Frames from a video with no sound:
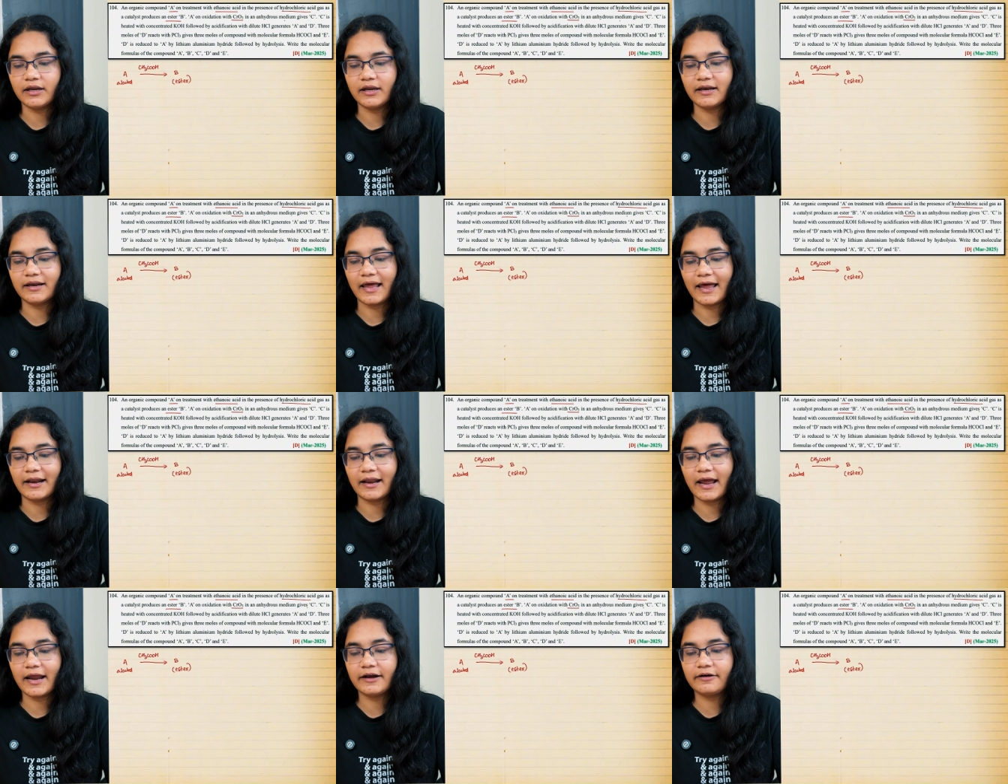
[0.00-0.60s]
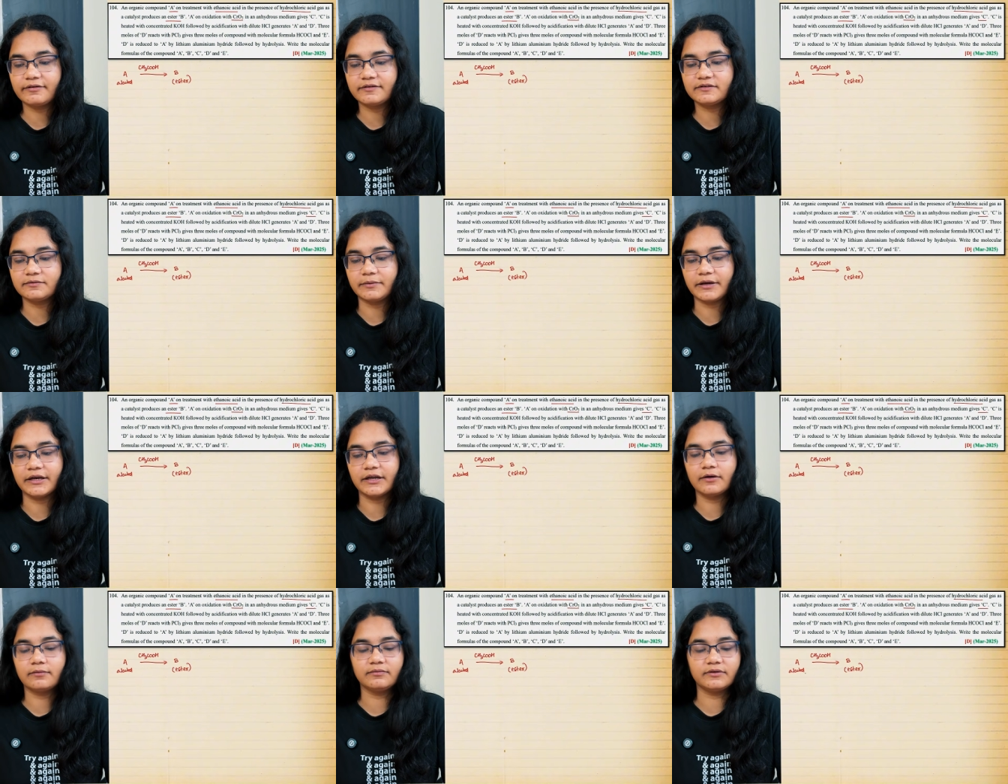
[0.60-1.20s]
in anhydrous
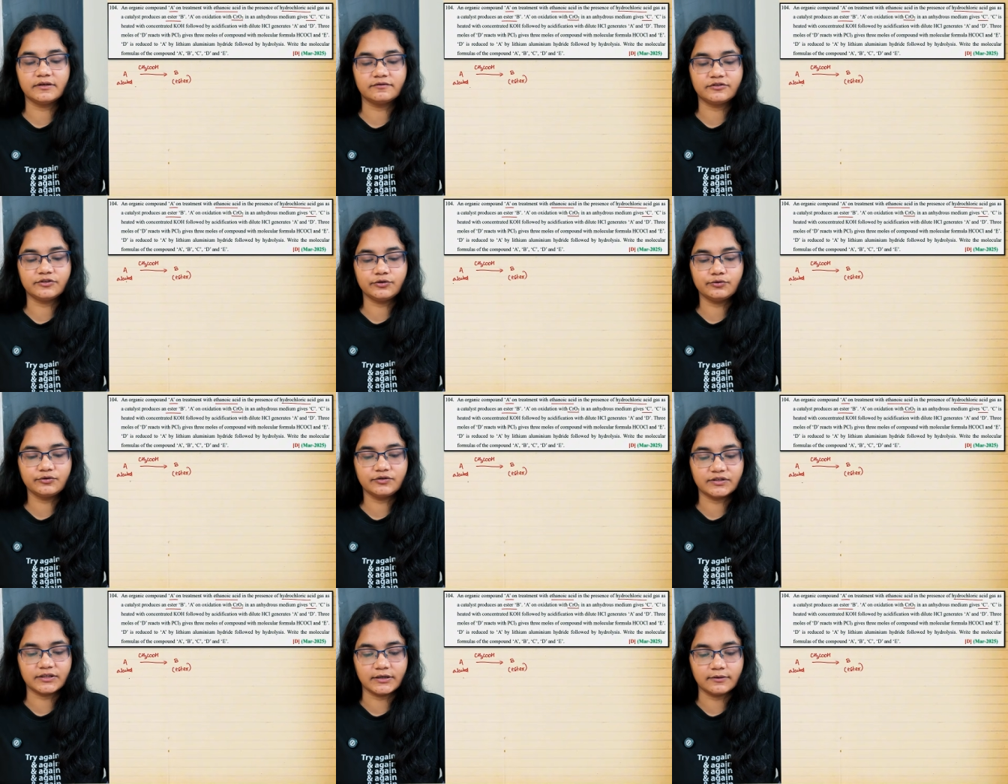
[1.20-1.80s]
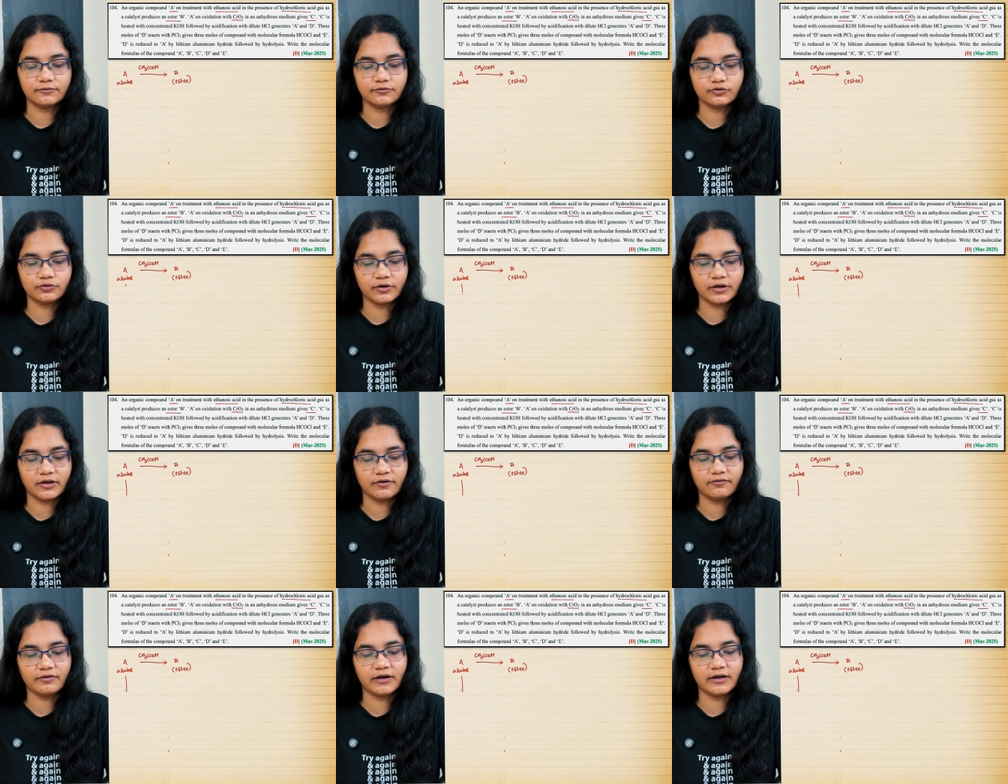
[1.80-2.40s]
medium gives you C. So
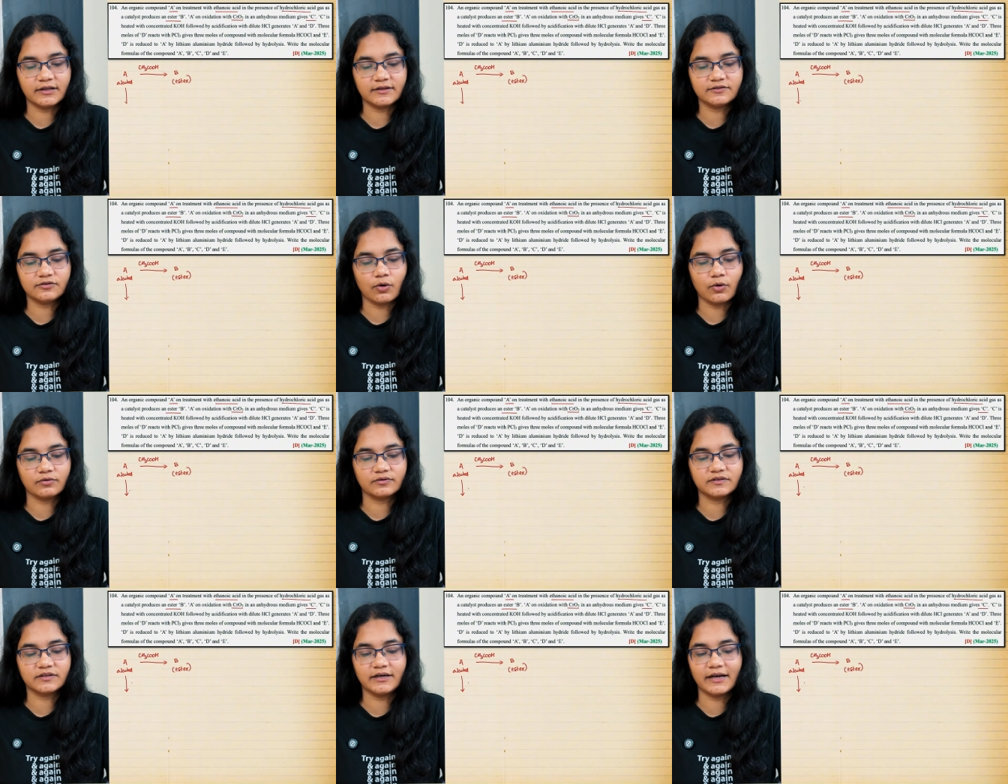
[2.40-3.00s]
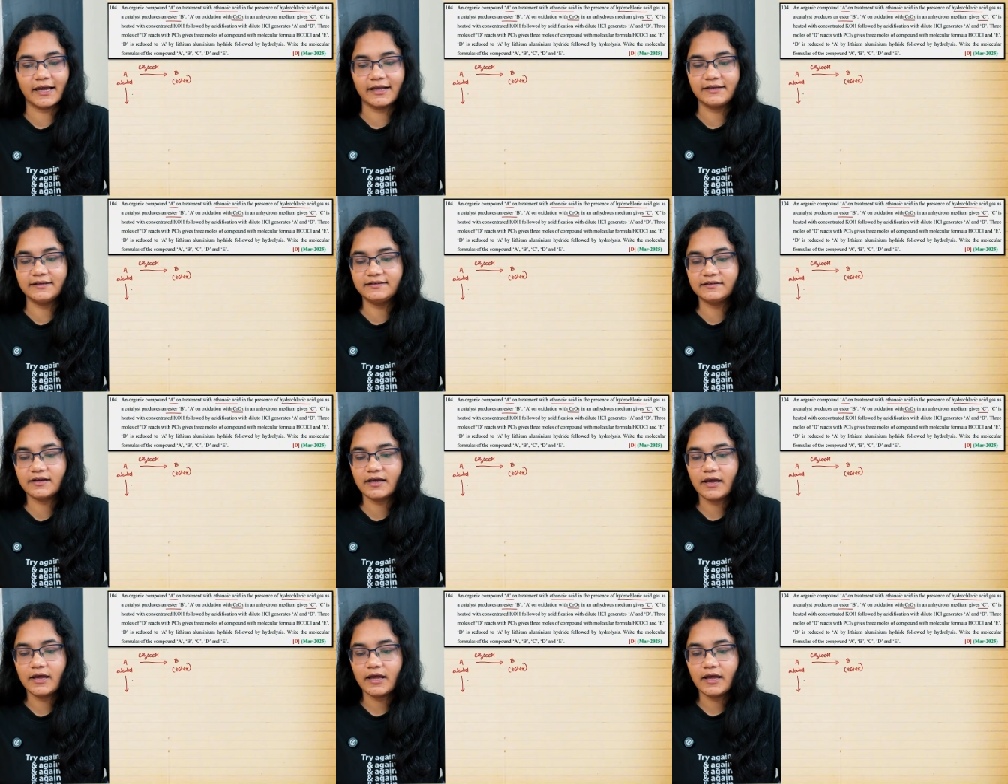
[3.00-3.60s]
if it is oxidized
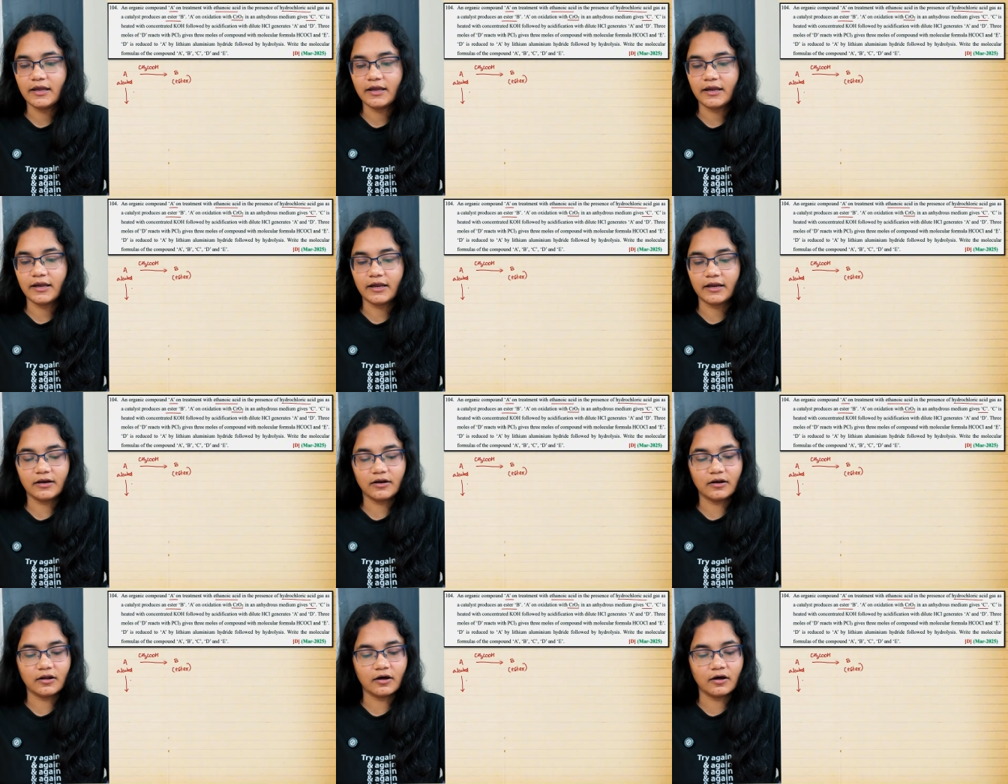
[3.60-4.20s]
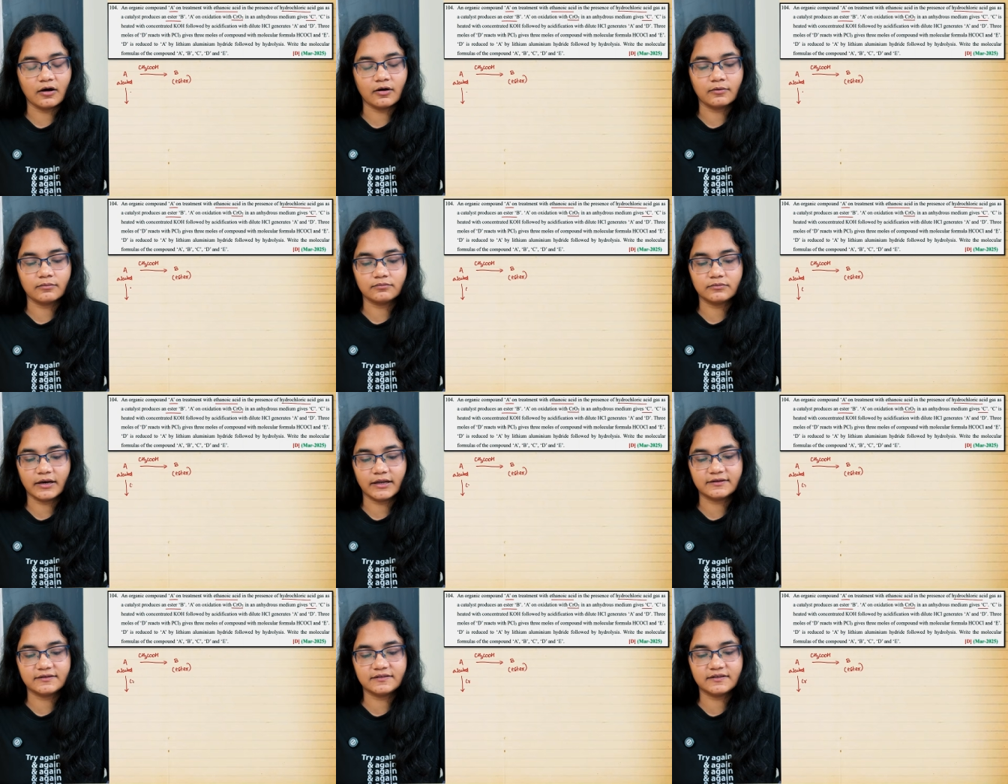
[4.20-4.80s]
in
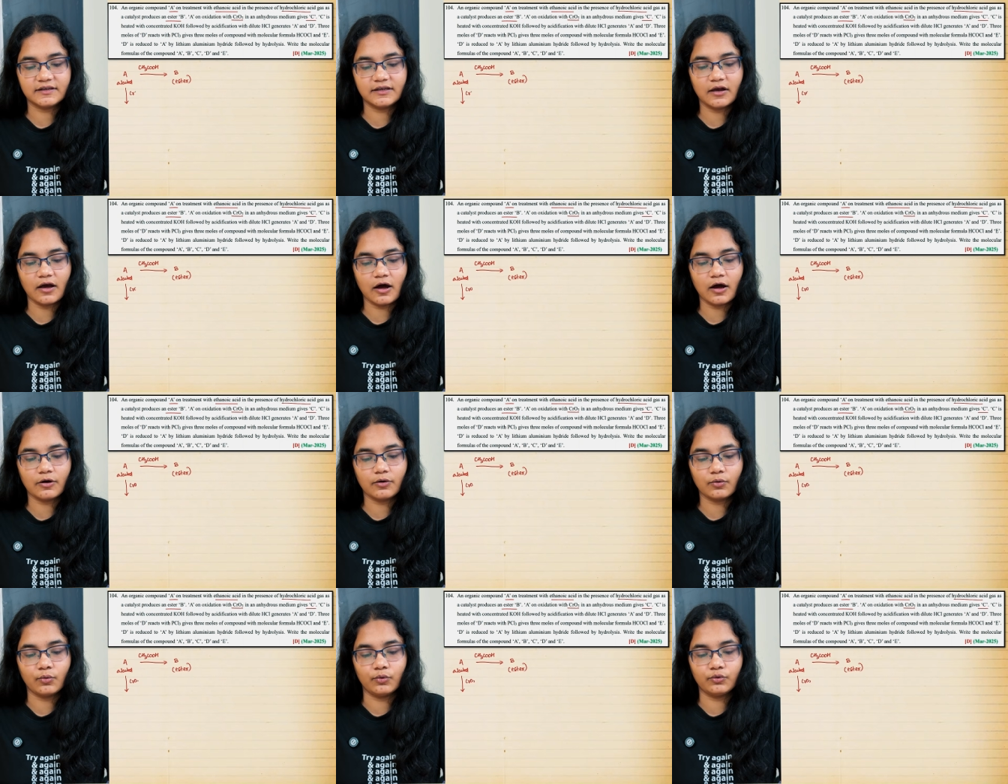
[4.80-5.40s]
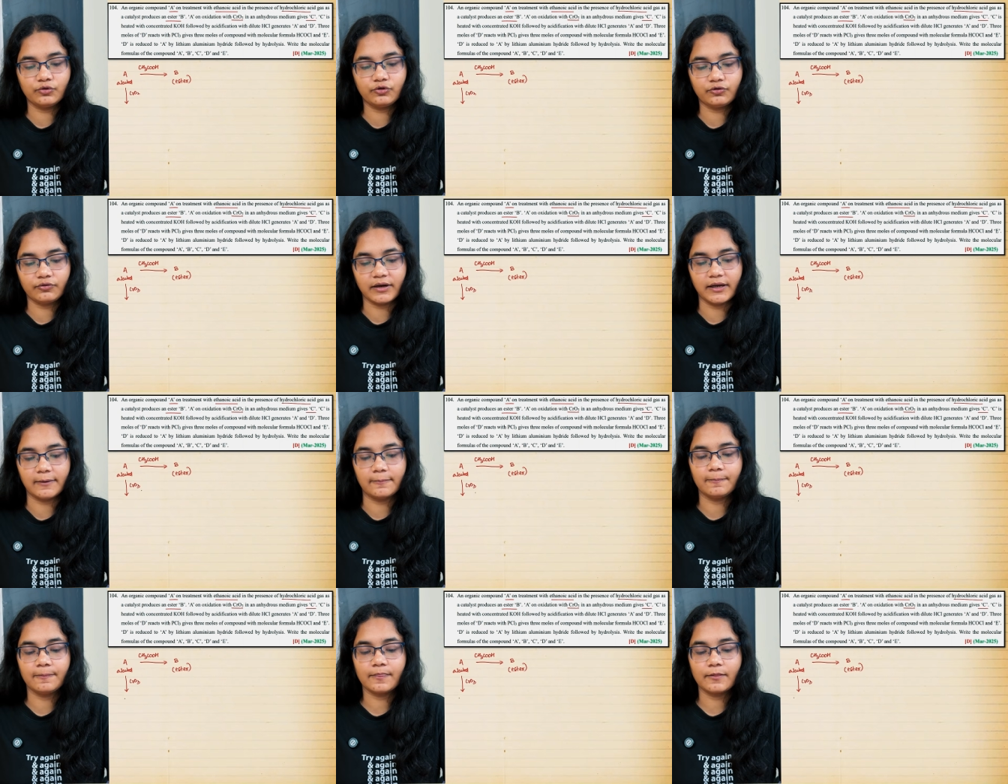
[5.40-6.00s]
like CrO3,
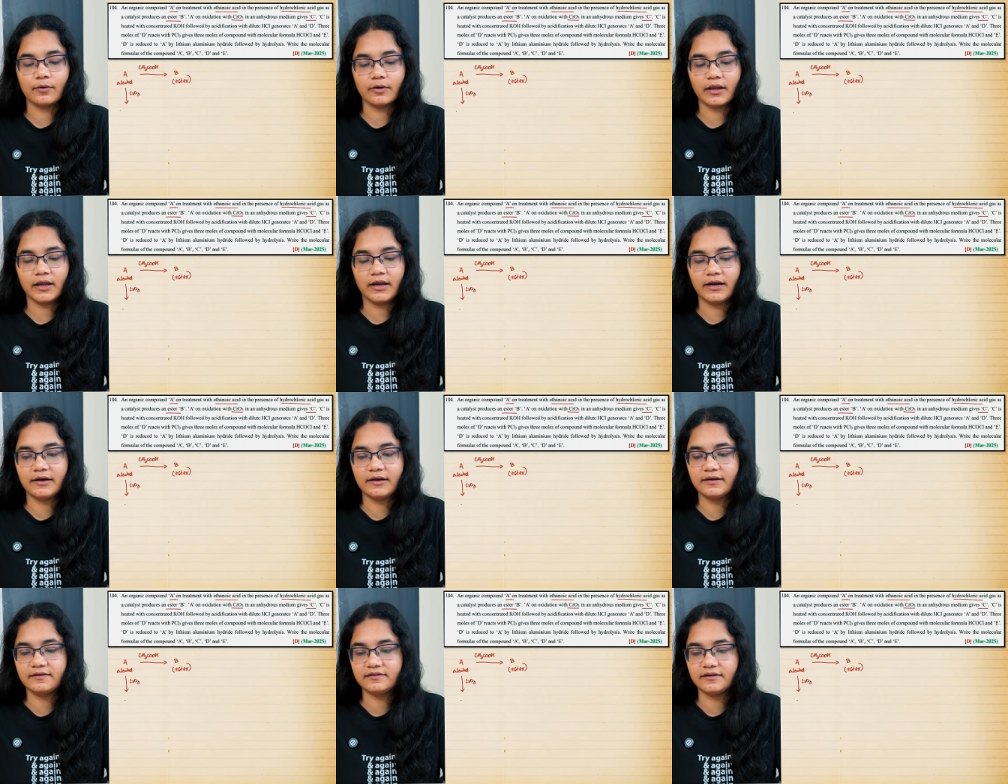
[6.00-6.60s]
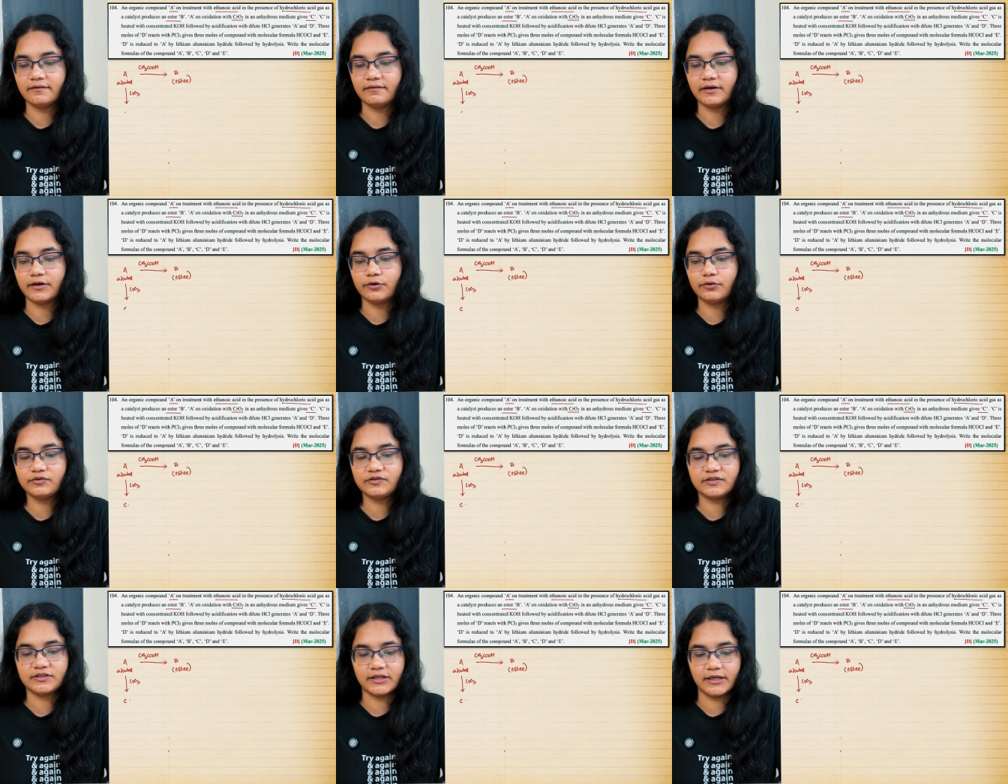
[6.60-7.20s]
okay, it is giving you
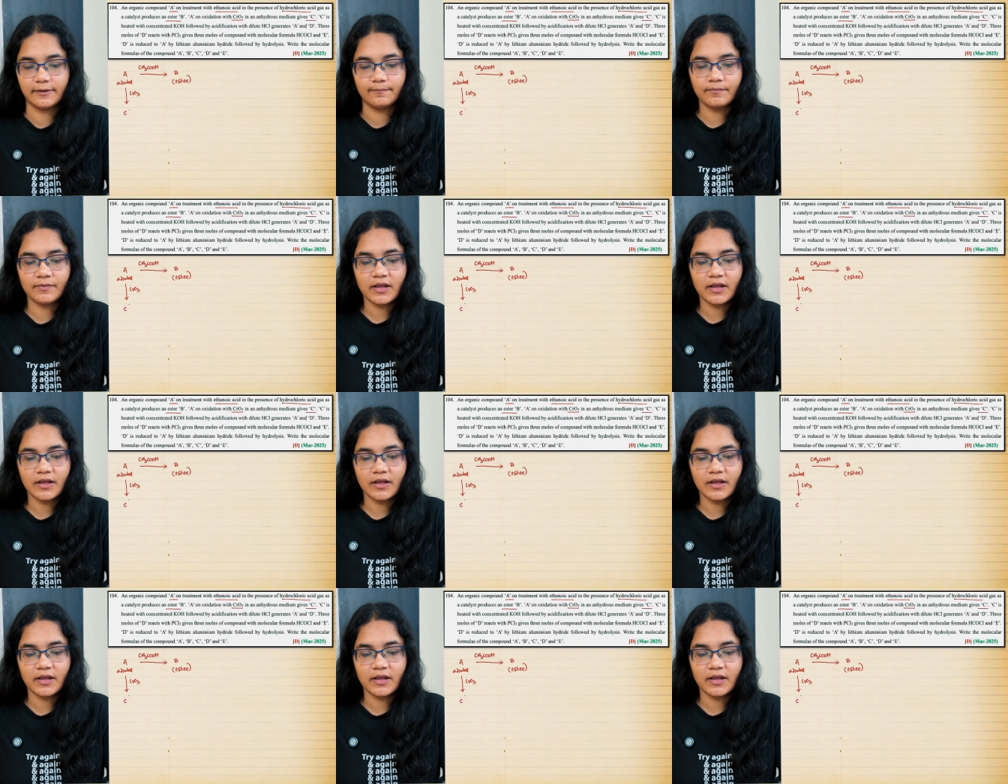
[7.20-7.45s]
C.